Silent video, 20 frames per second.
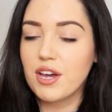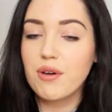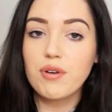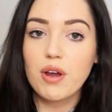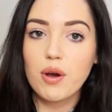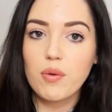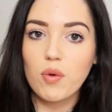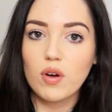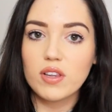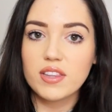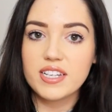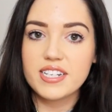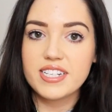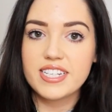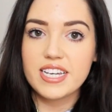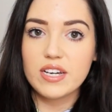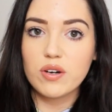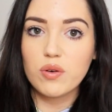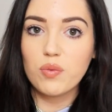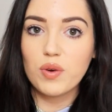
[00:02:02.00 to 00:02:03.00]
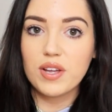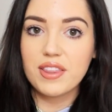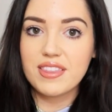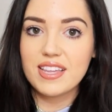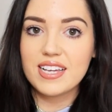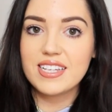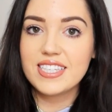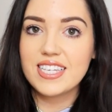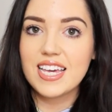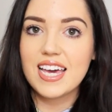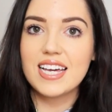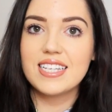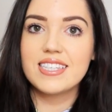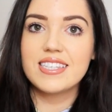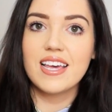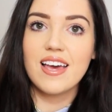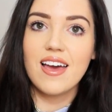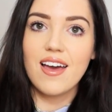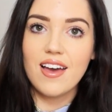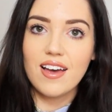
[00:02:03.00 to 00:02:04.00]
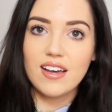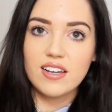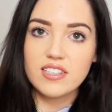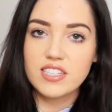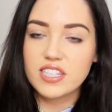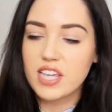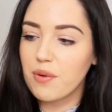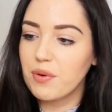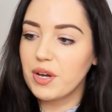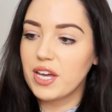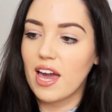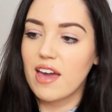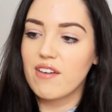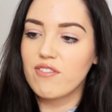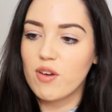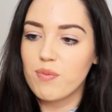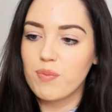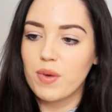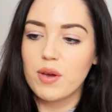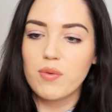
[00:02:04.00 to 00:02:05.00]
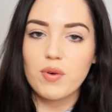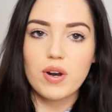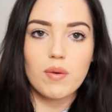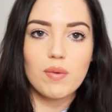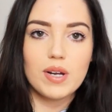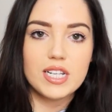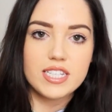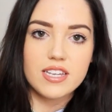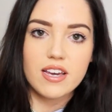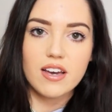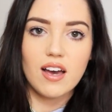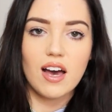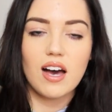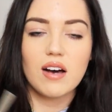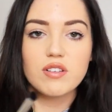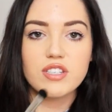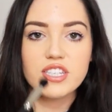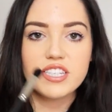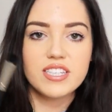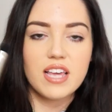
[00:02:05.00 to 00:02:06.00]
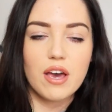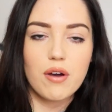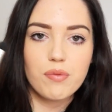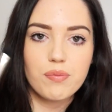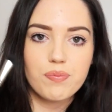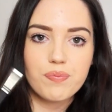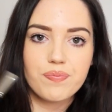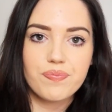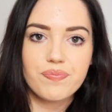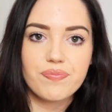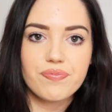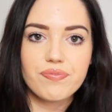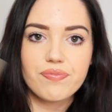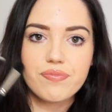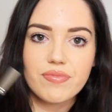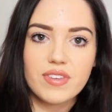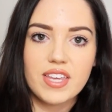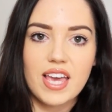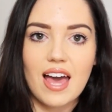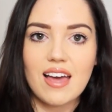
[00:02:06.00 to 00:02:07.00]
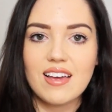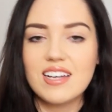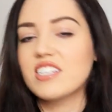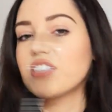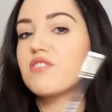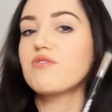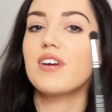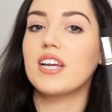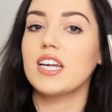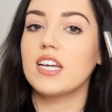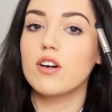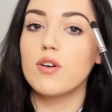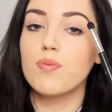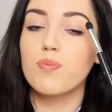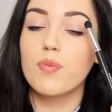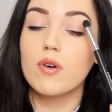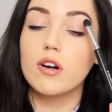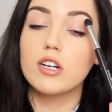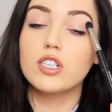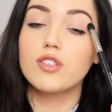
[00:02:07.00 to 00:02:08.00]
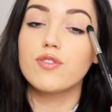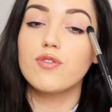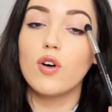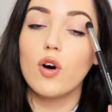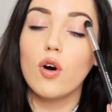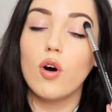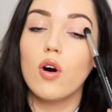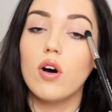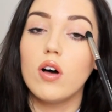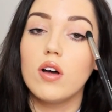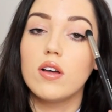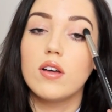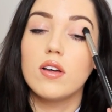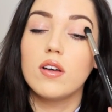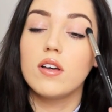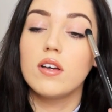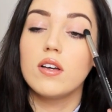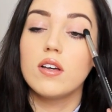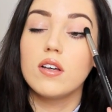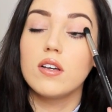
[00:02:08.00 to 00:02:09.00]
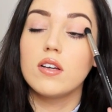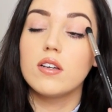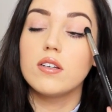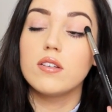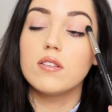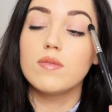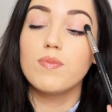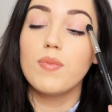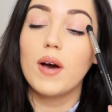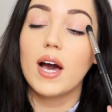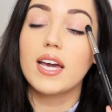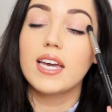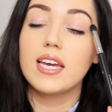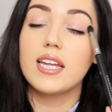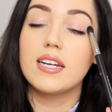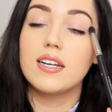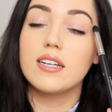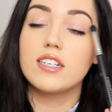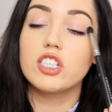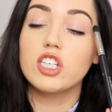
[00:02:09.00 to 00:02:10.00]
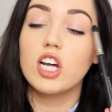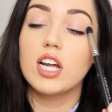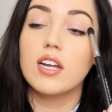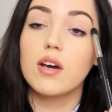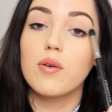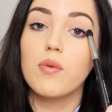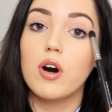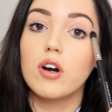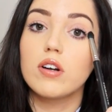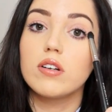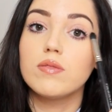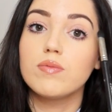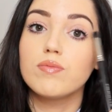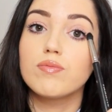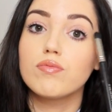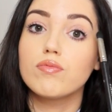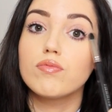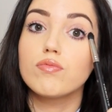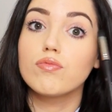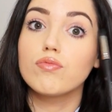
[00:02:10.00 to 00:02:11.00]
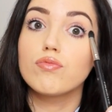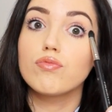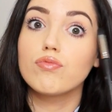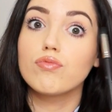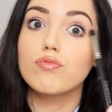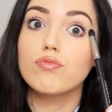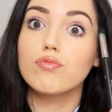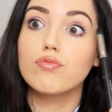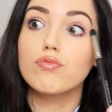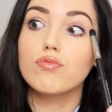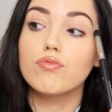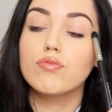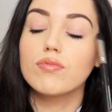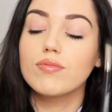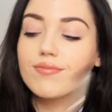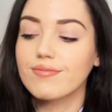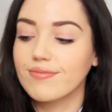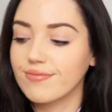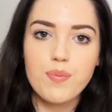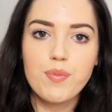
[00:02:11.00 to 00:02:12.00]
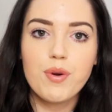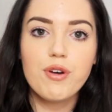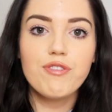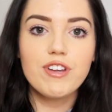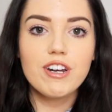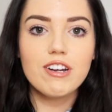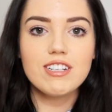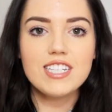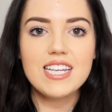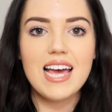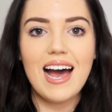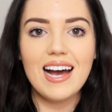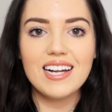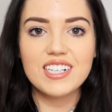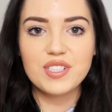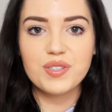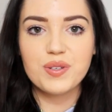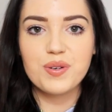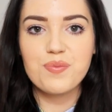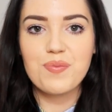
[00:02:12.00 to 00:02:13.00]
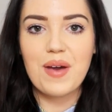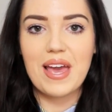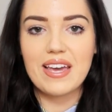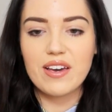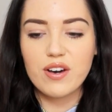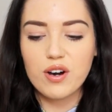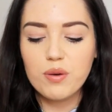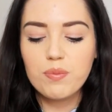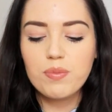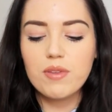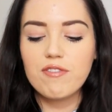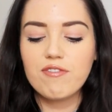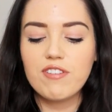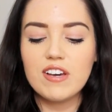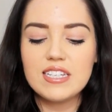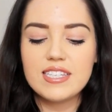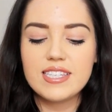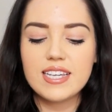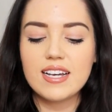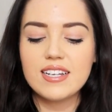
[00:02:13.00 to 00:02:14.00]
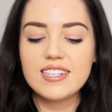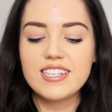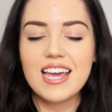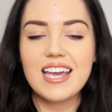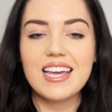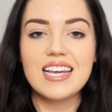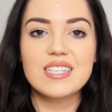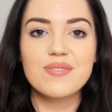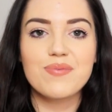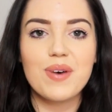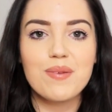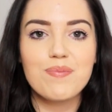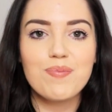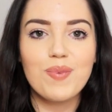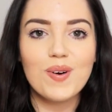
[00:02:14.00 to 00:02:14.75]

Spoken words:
Don't know what the deal with this is. Zoe gave it me when I went to her house, so yeah, it's a really good brush for packing shadow on. Moving on to actual makeup, the first thing I take is my